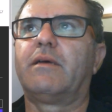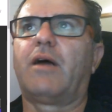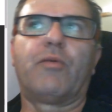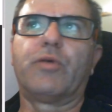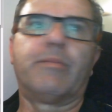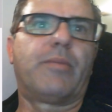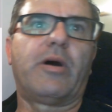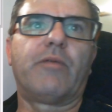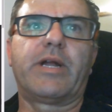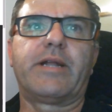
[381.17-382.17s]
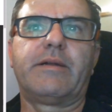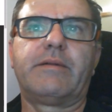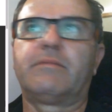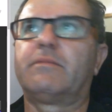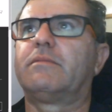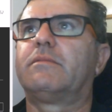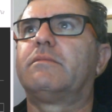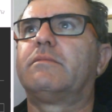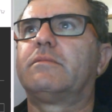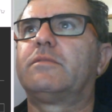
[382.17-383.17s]
I wouldn't buy one.
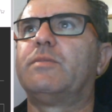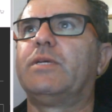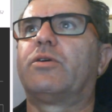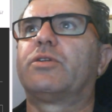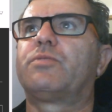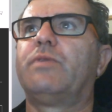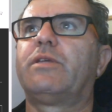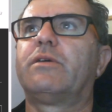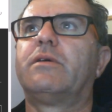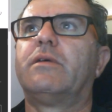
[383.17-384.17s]
To be honest with you,